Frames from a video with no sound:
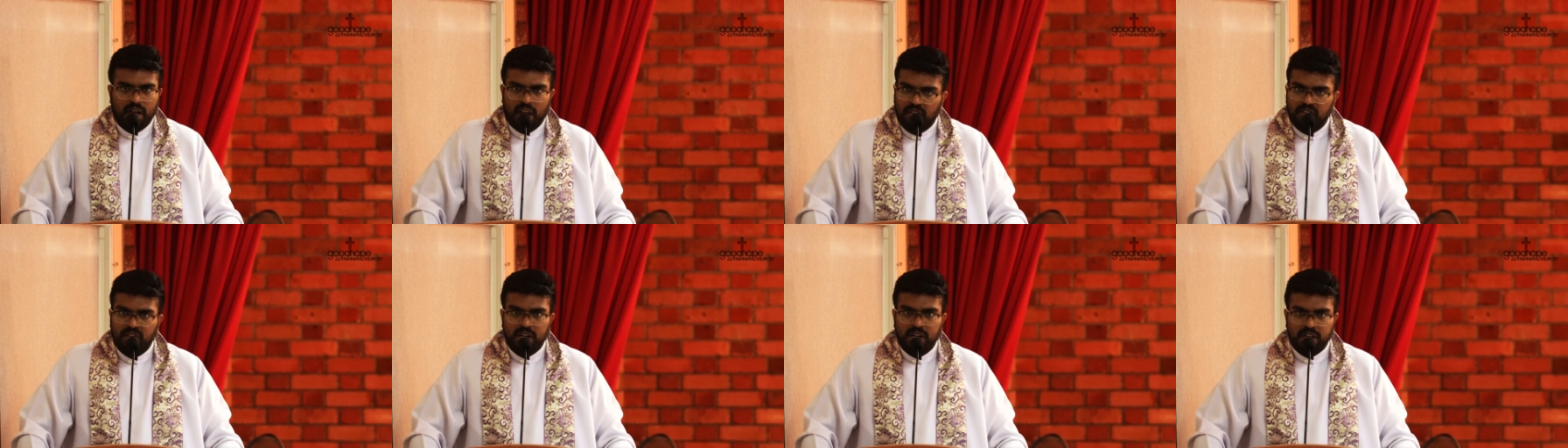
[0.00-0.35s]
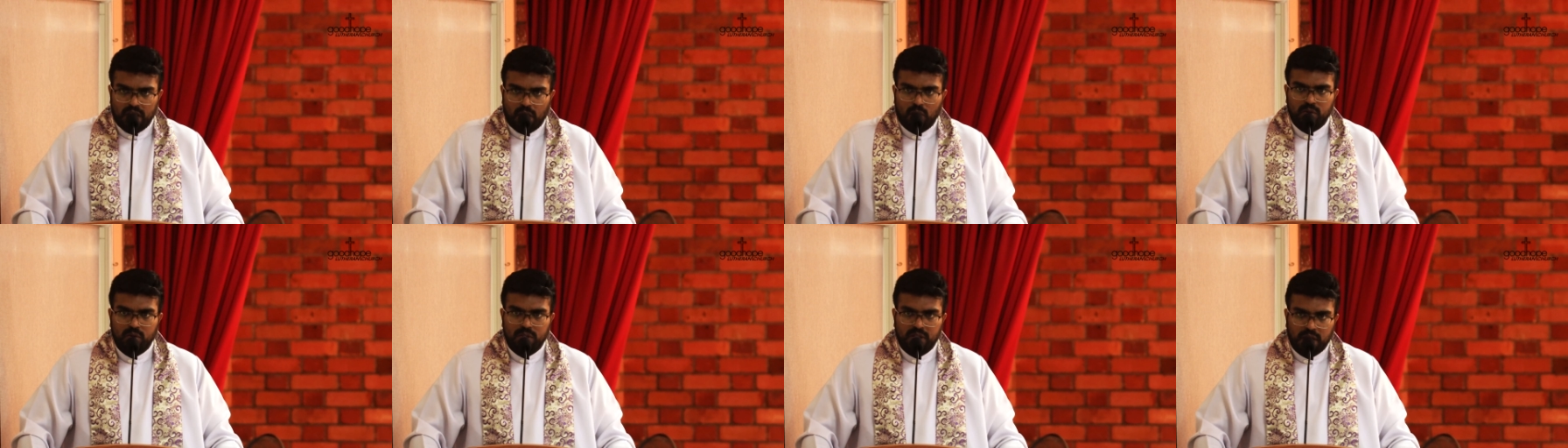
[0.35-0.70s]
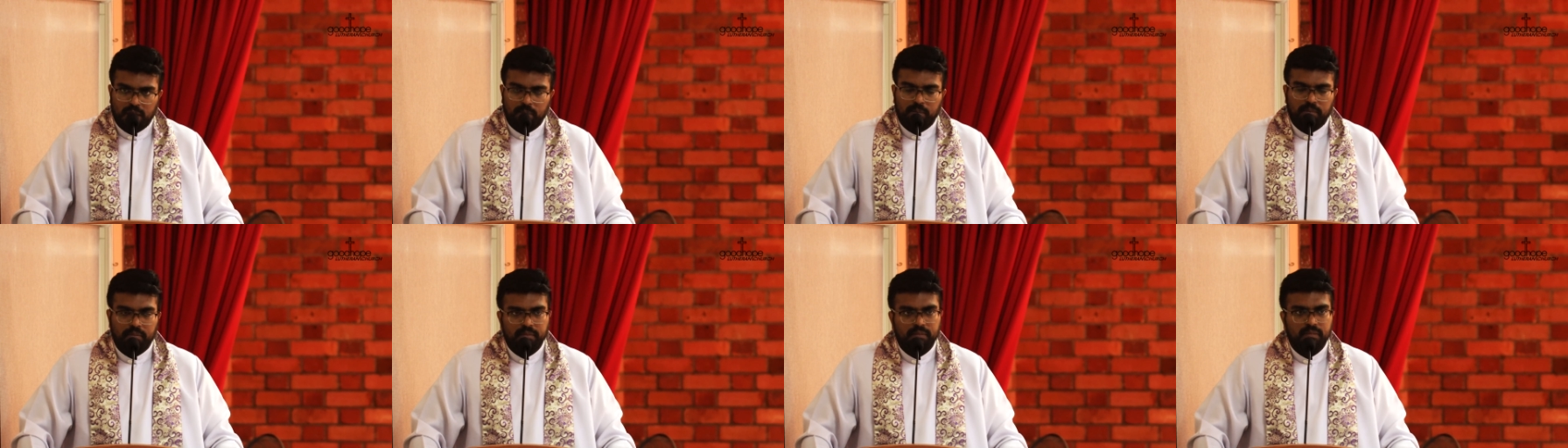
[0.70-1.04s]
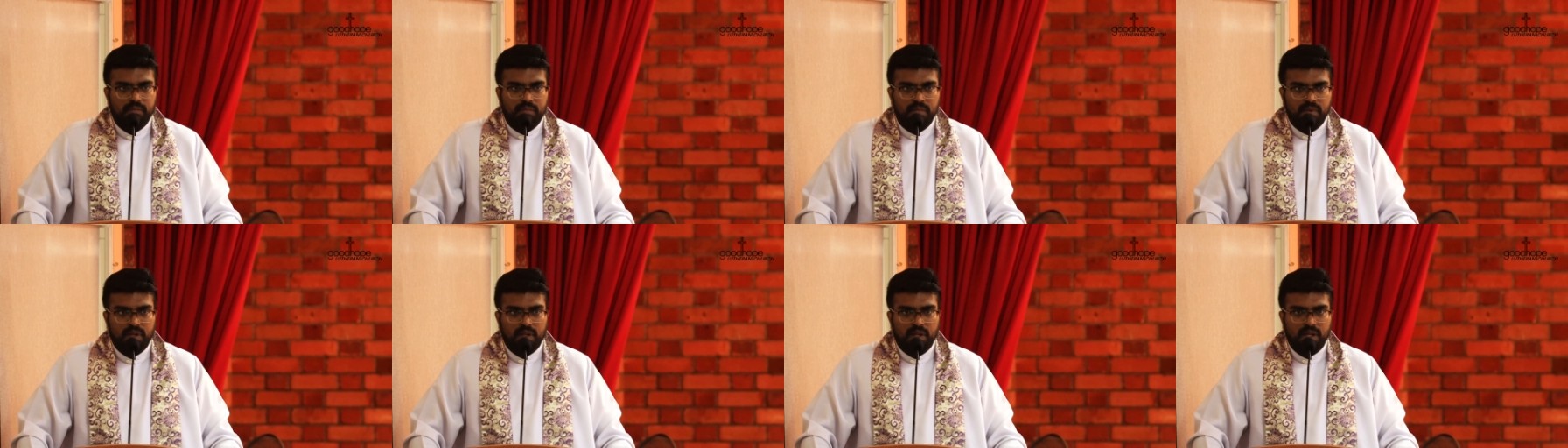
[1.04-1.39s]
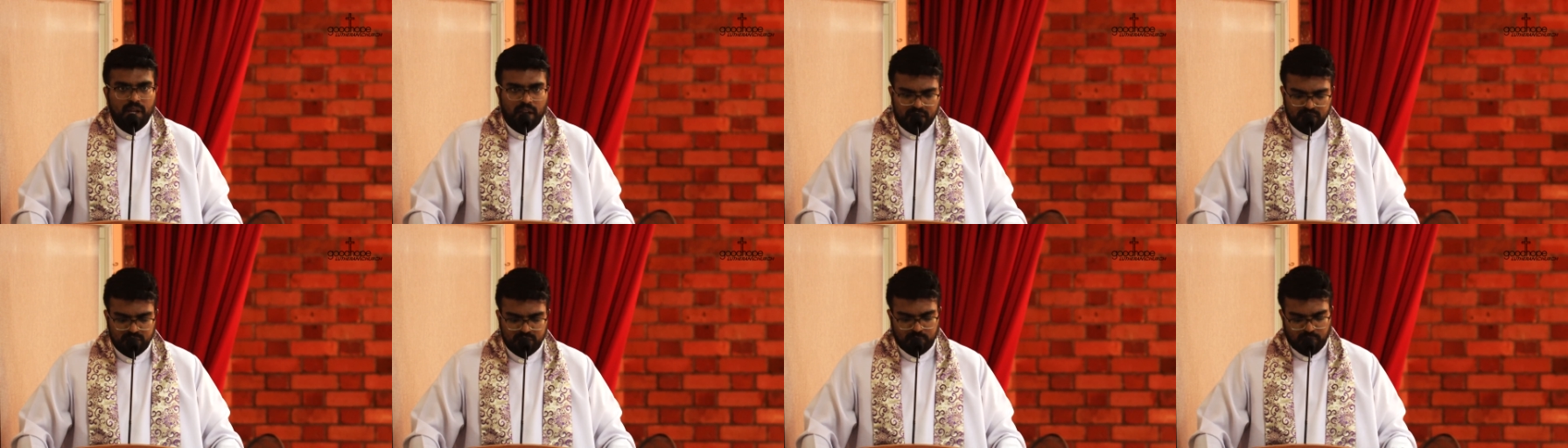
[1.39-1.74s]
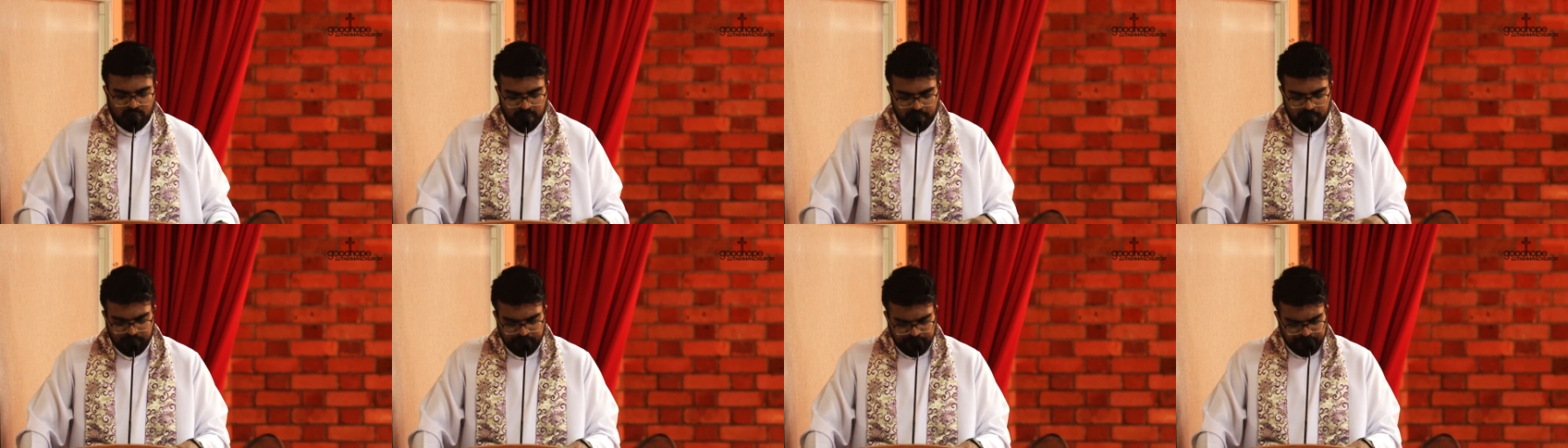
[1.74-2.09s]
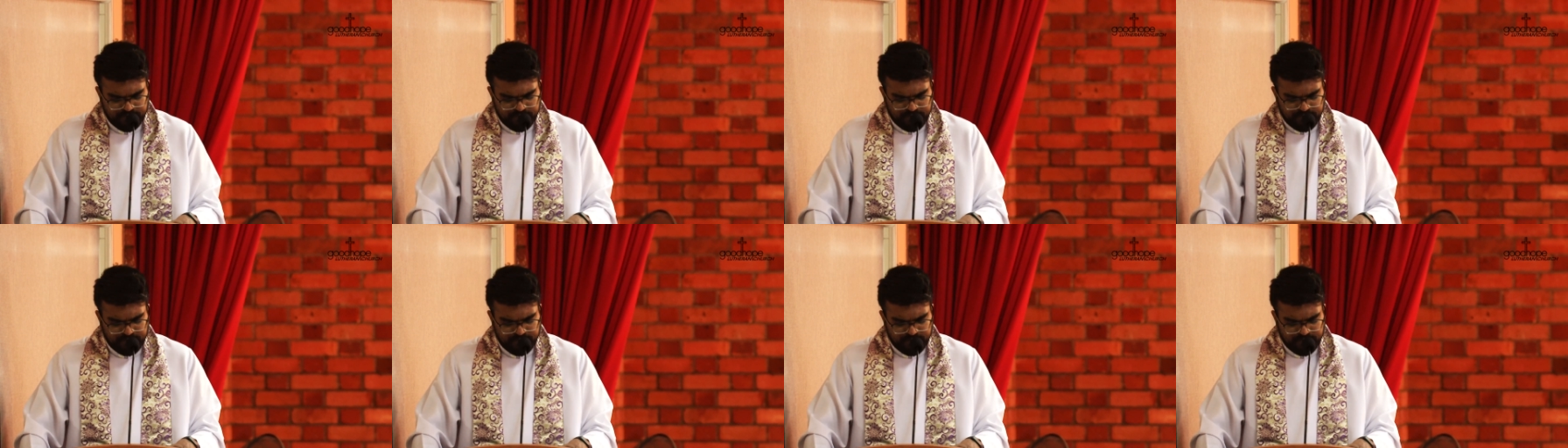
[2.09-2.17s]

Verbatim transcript: Never doubt Him. Let us pray.